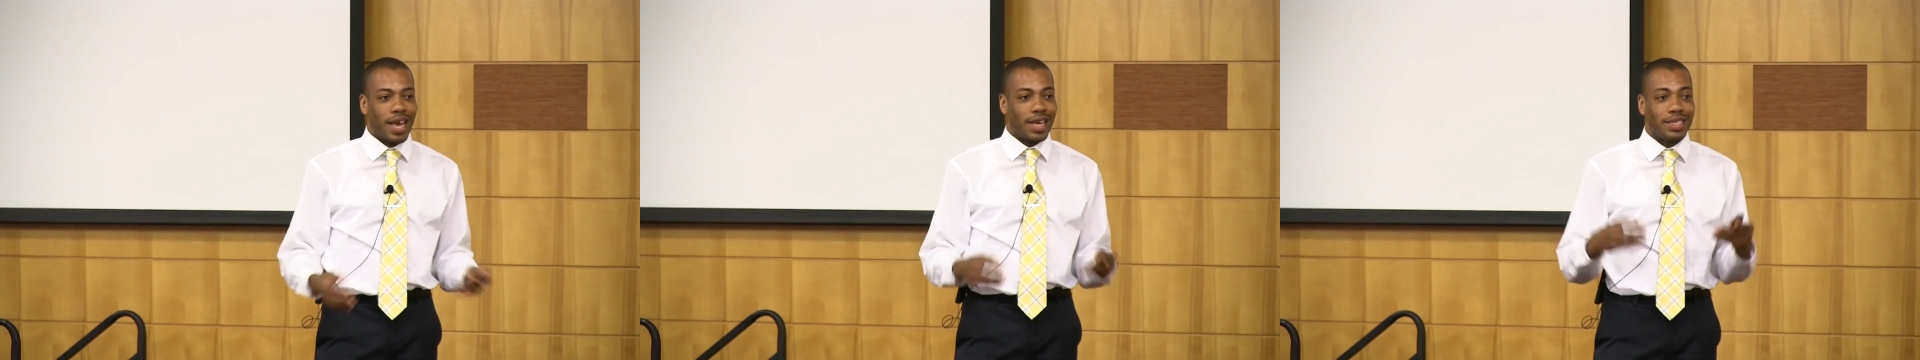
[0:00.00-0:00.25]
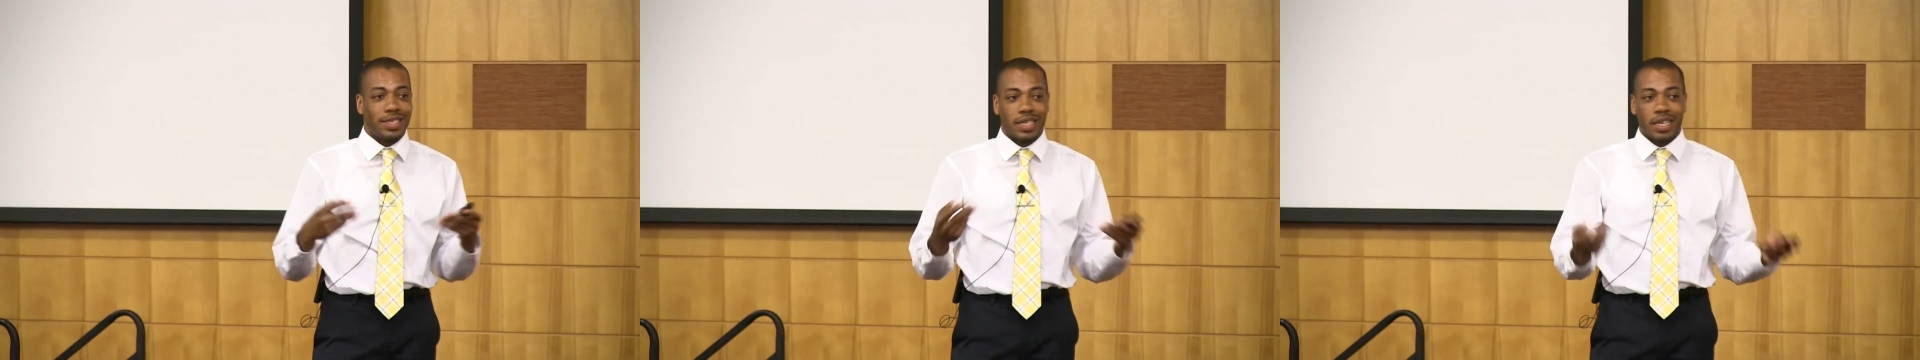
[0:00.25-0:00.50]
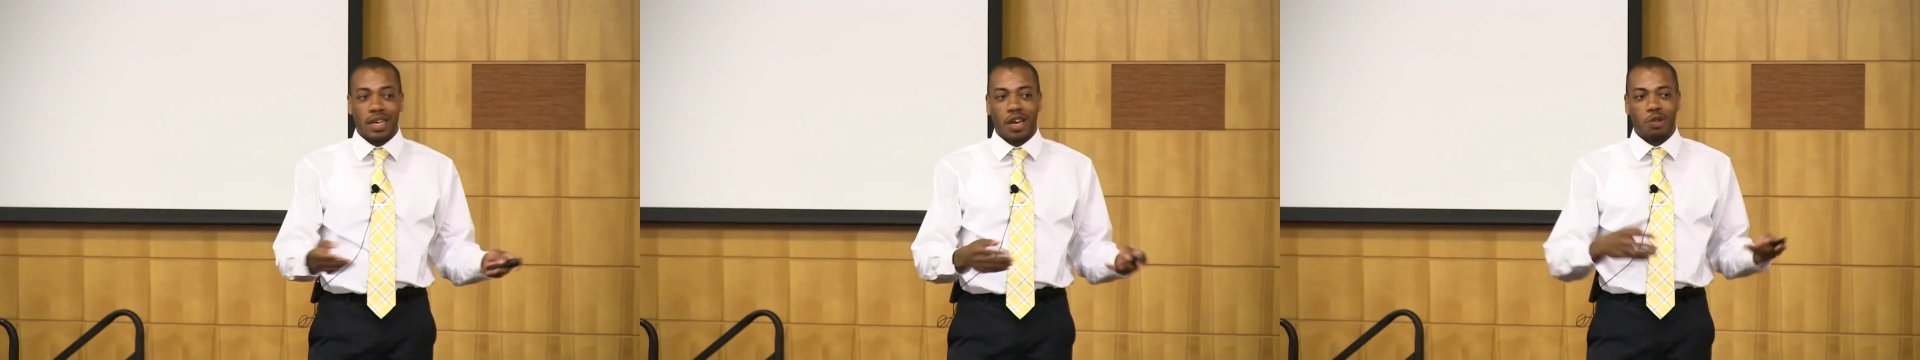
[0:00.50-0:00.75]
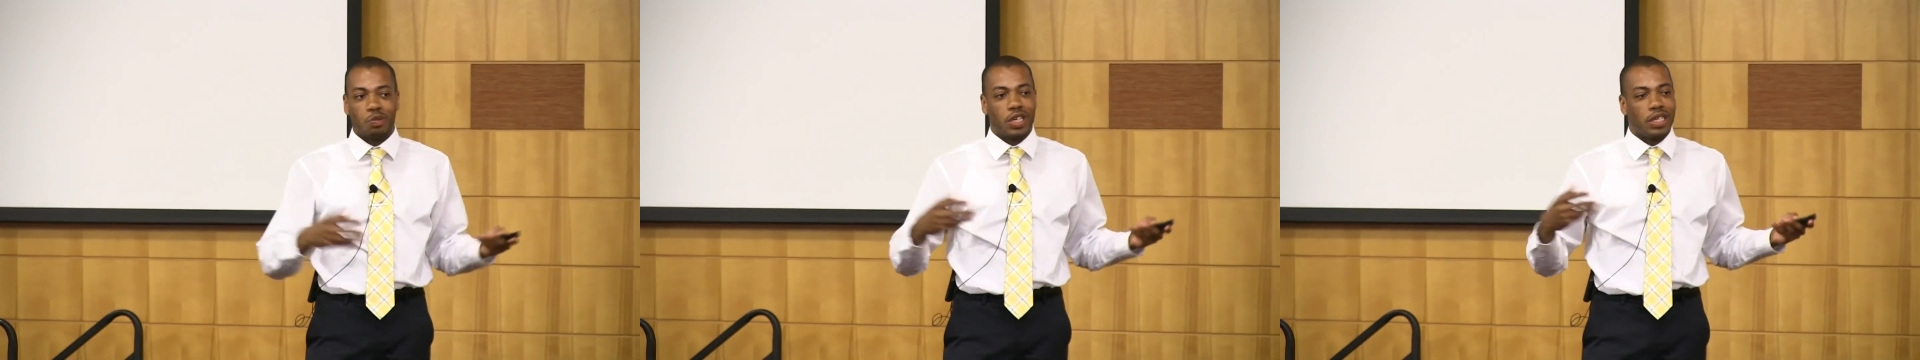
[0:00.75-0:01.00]
I see
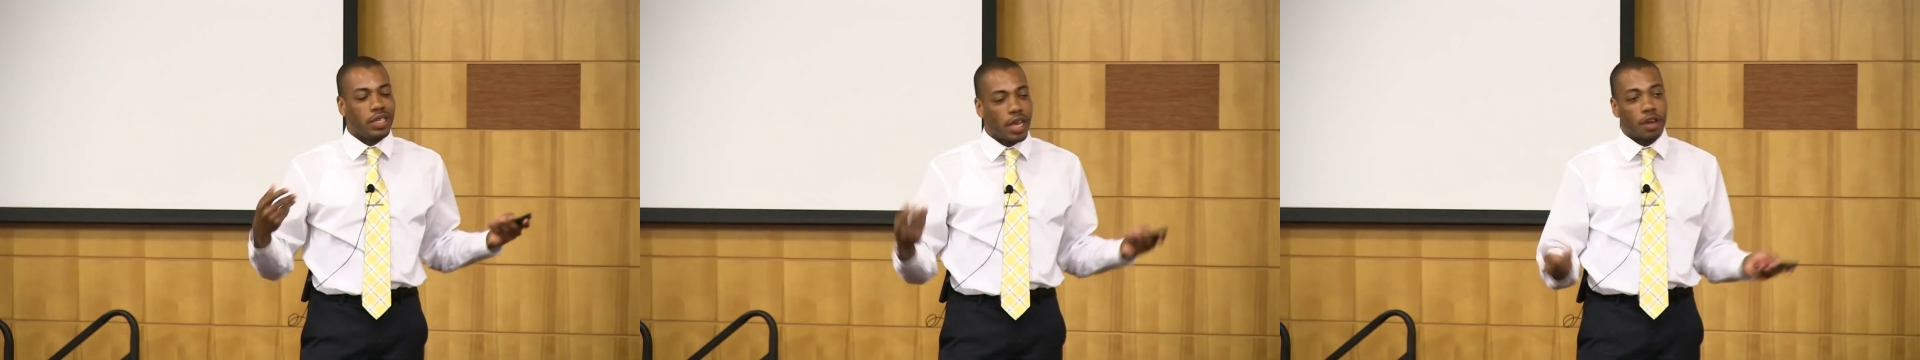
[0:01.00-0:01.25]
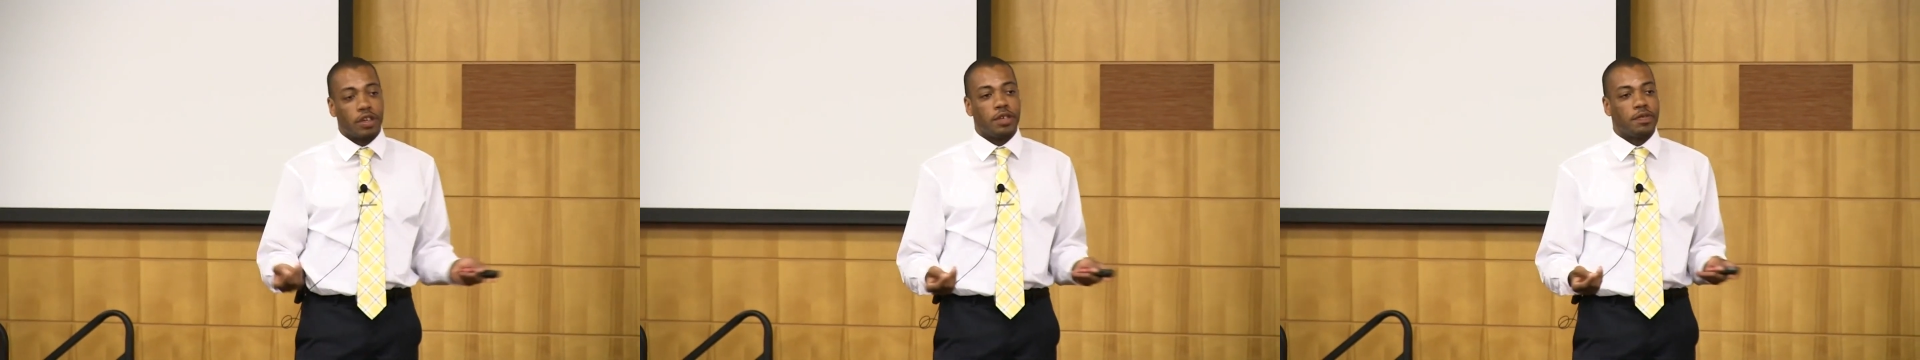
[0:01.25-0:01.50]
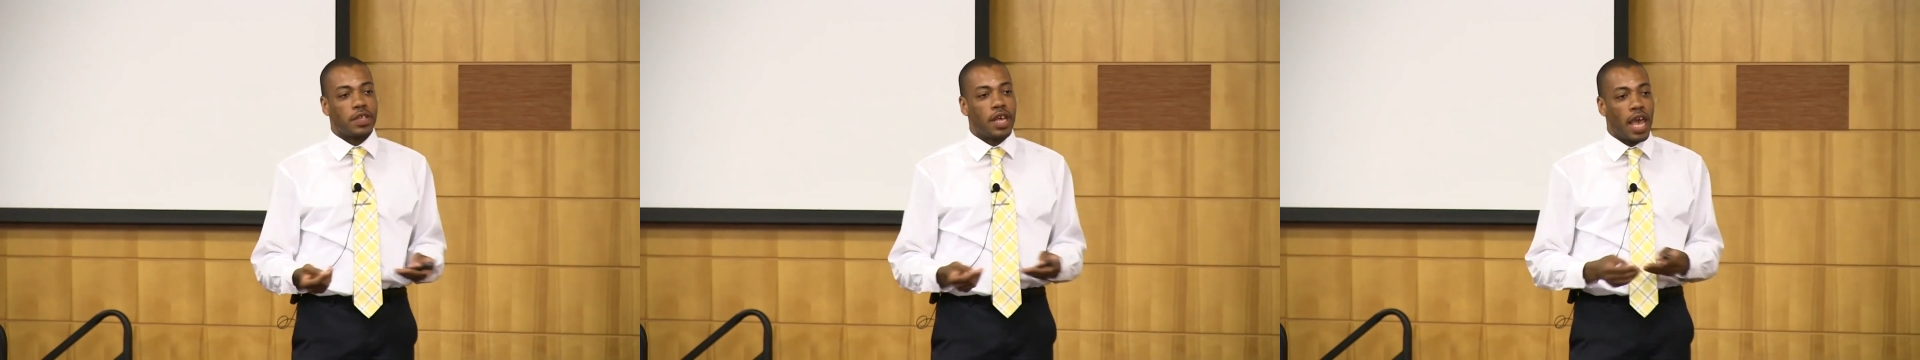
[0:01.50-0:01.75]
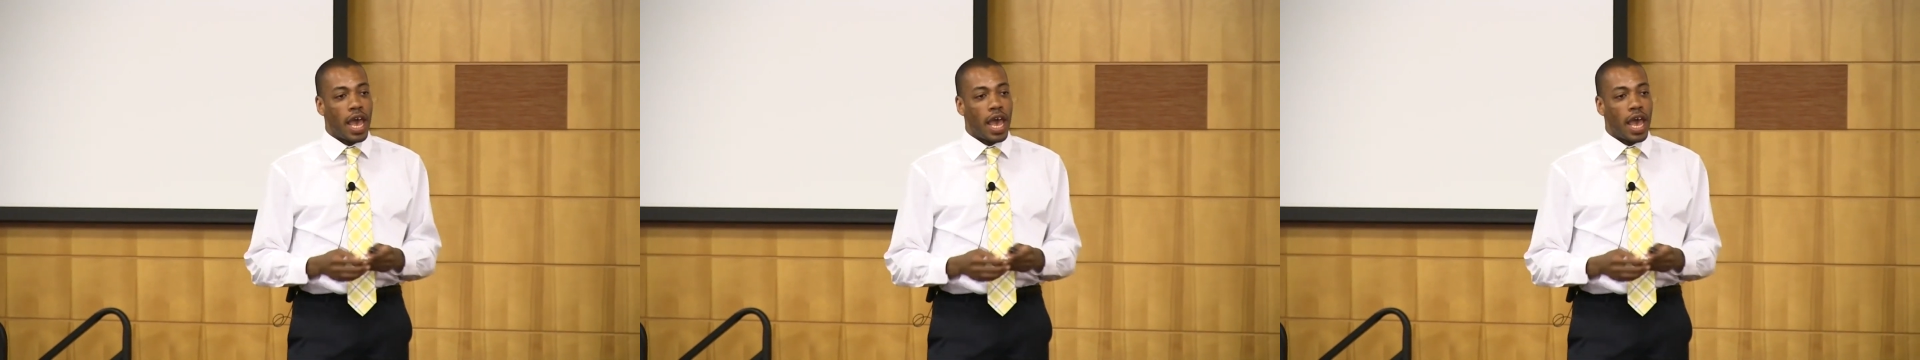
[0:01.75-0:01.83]
unwritten narratives,